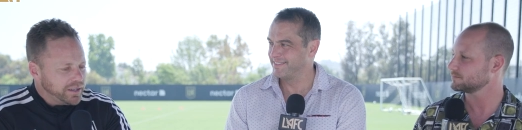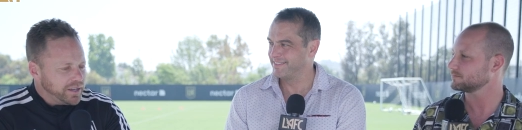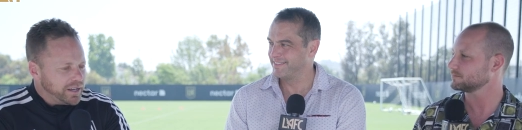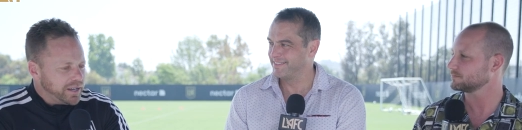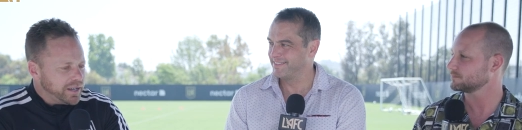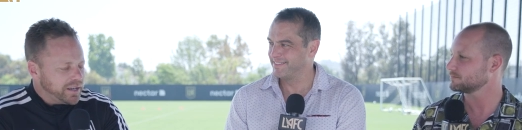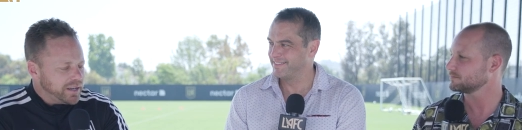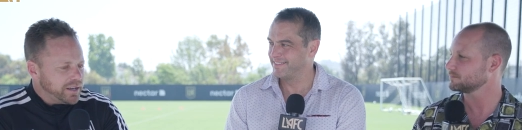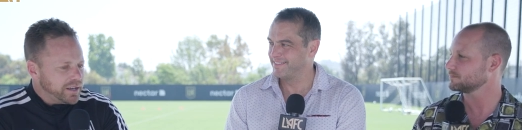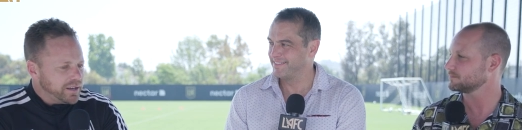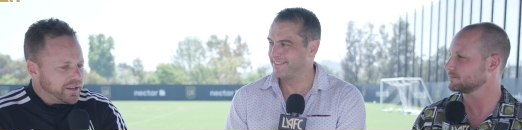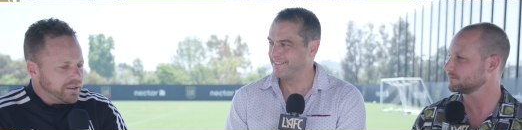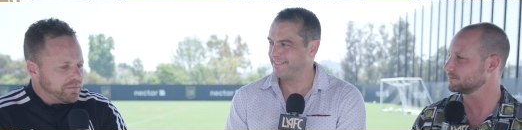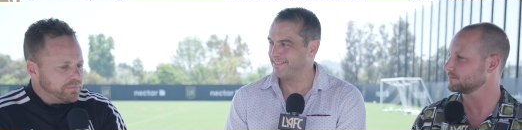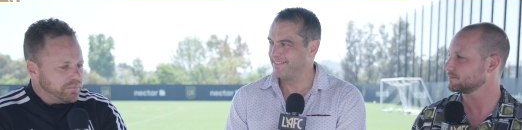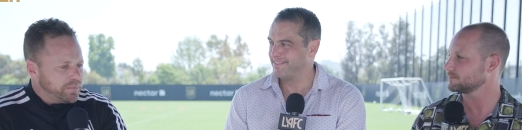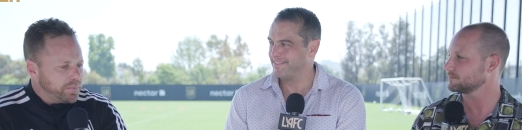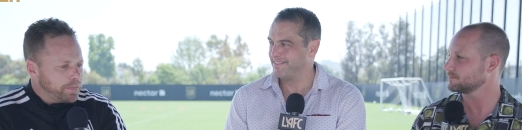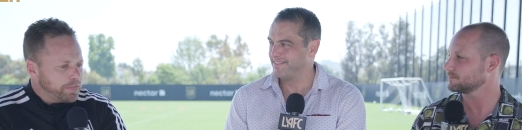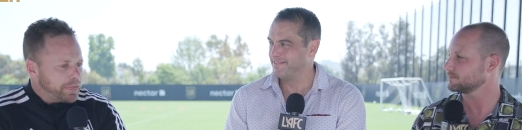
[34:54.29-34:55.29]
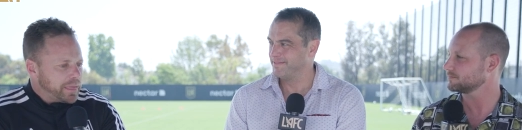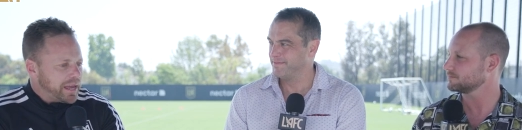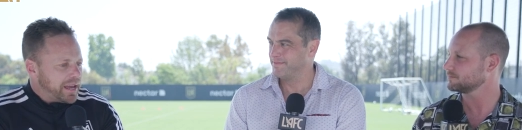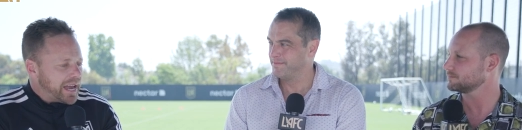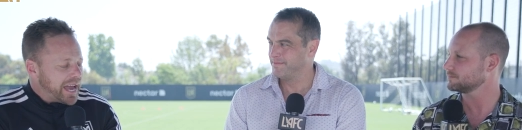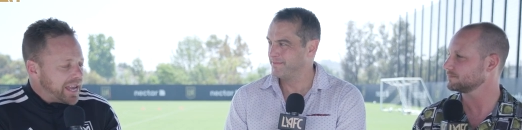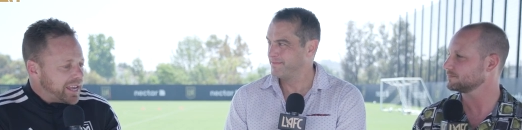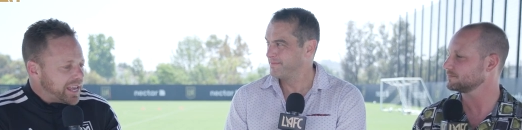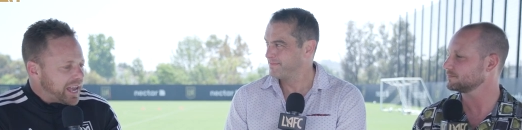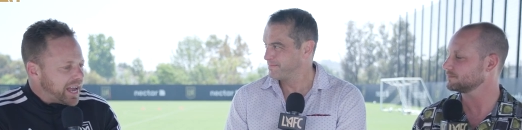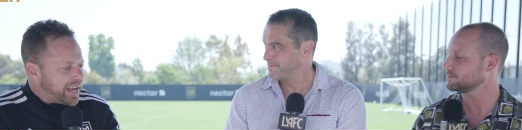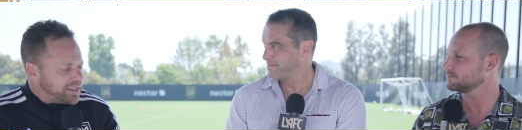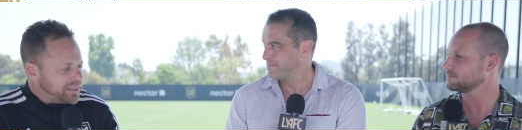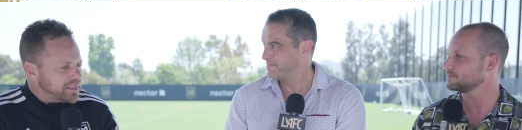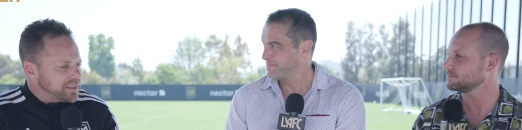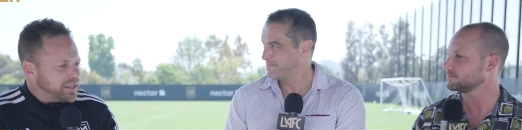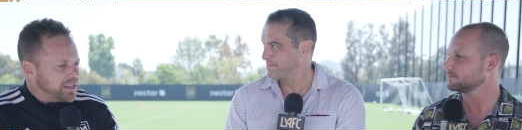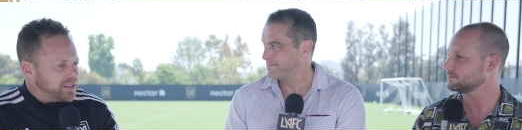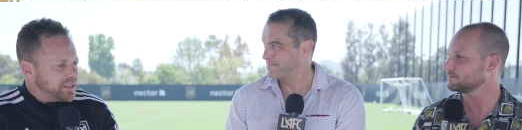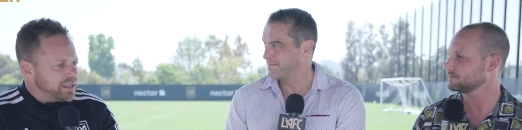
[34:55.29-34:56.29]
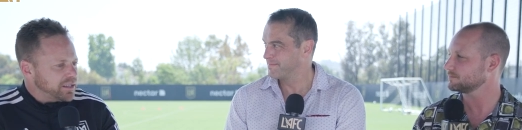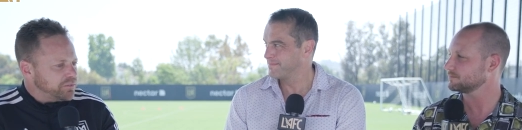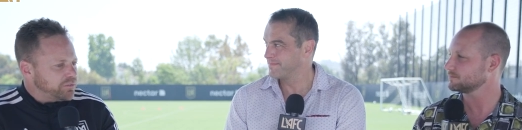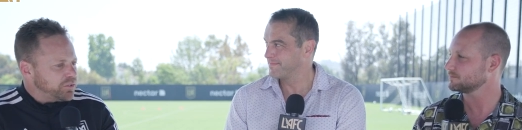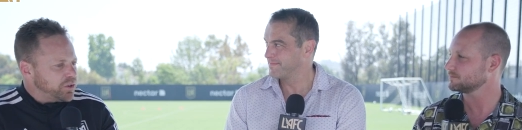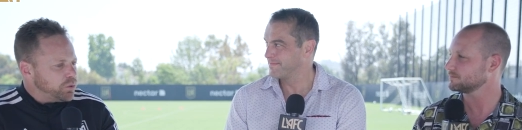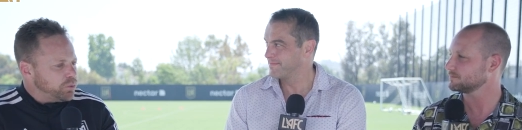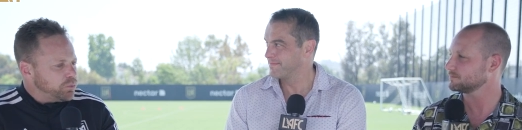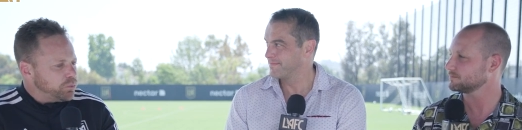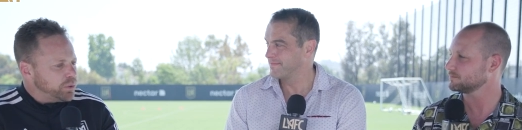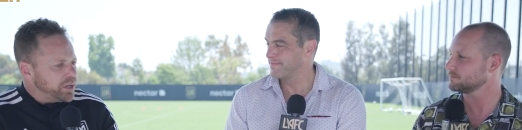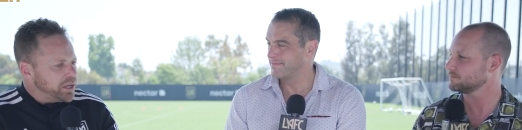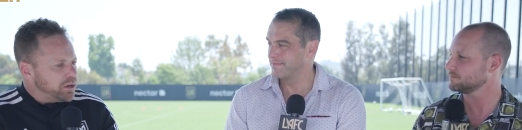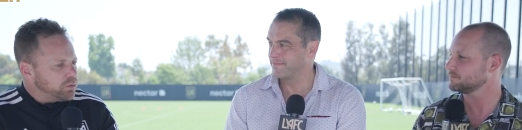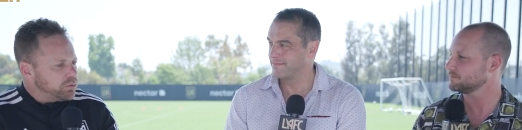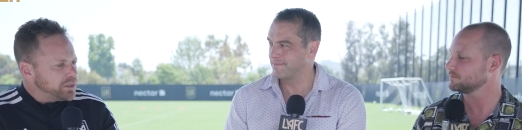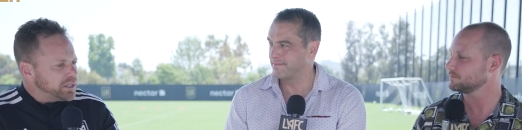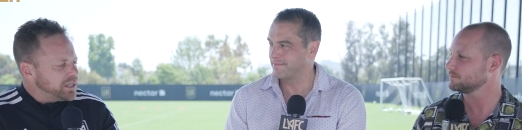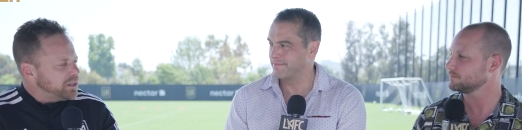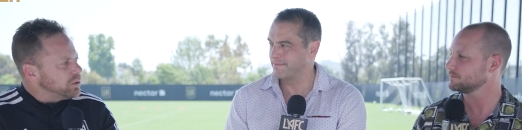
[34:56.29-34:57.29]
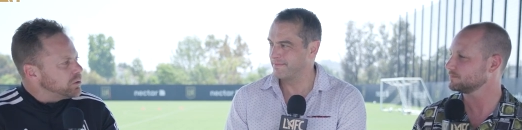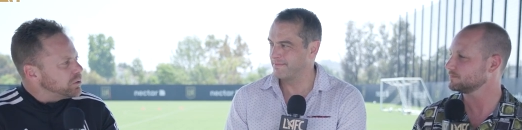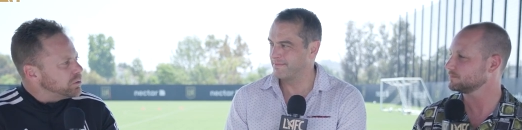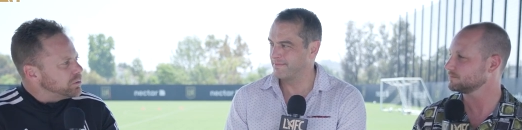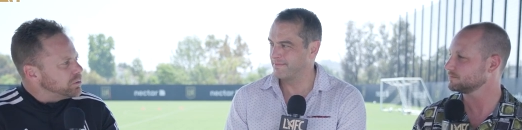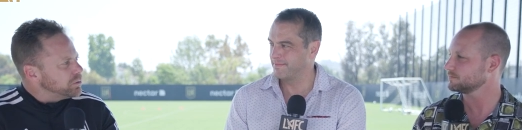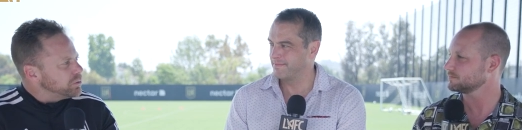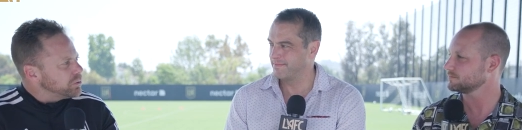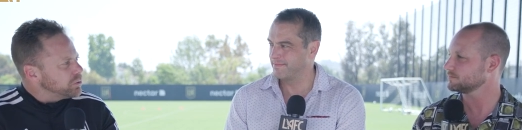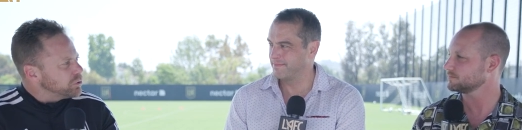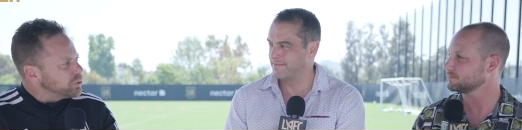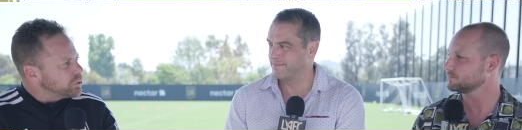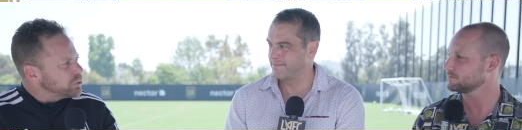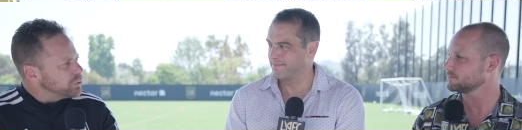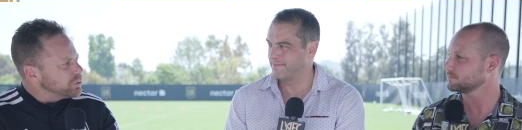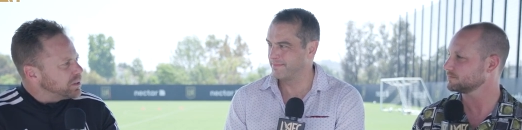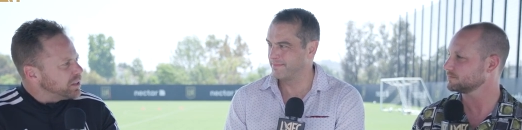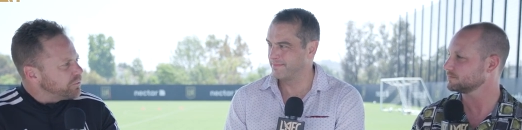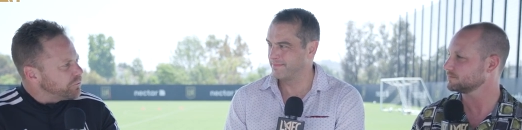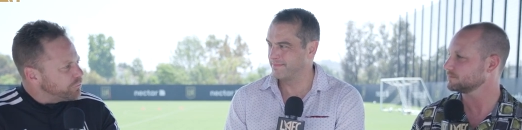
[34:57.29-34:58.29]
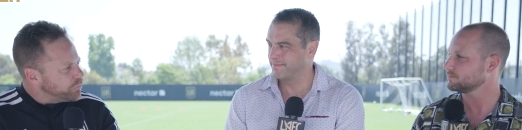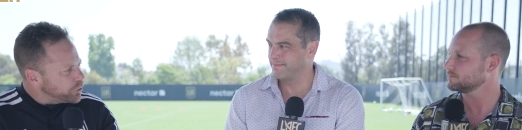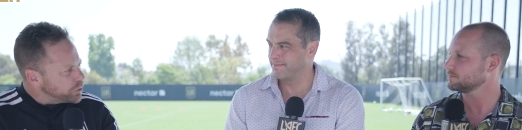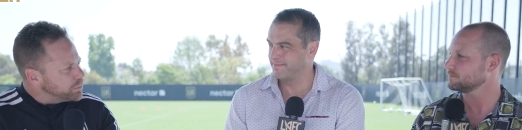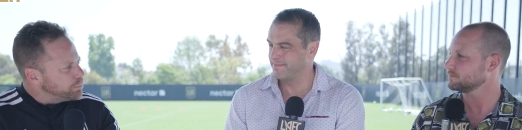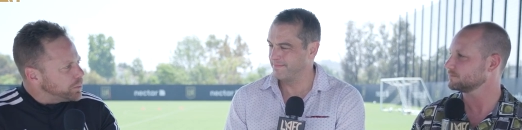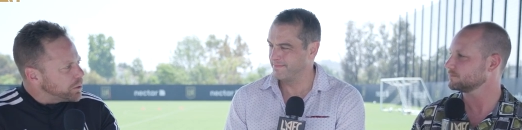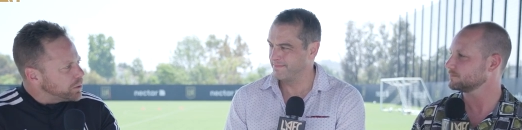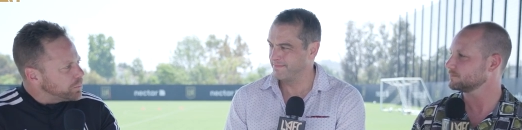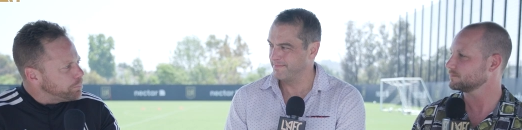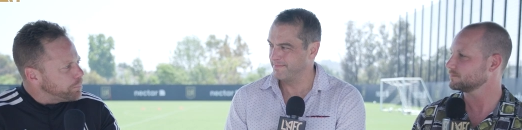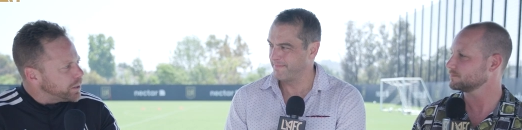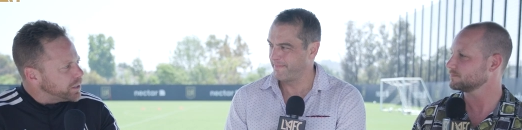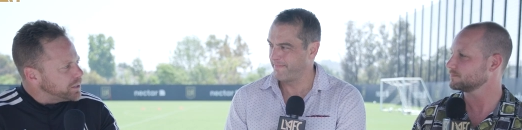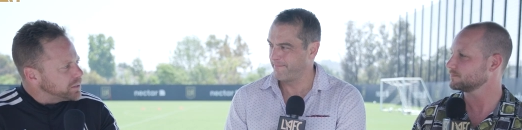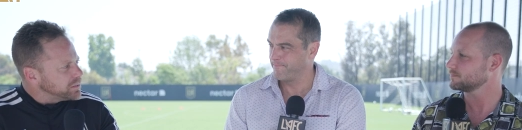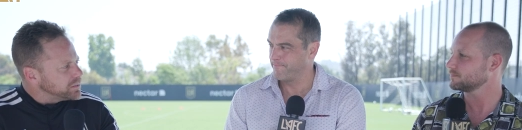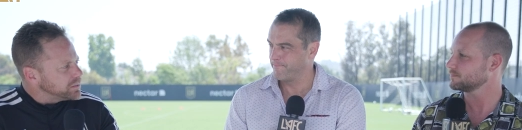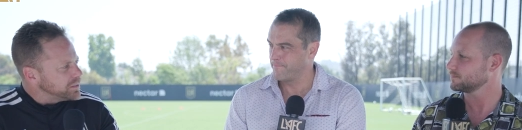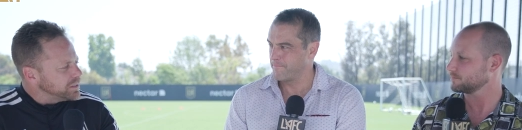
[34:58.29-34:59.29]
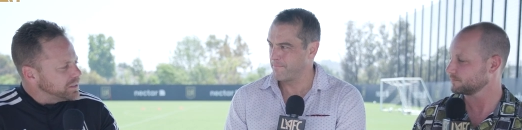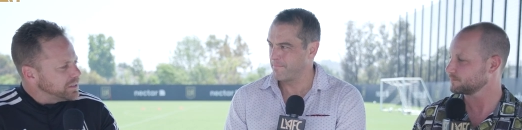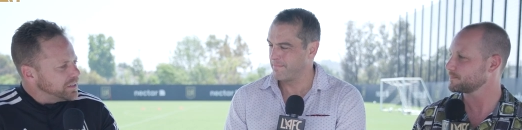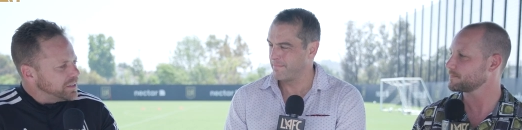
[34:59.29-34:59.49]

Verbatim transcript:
Speaker 1: I think if we only go through the football part,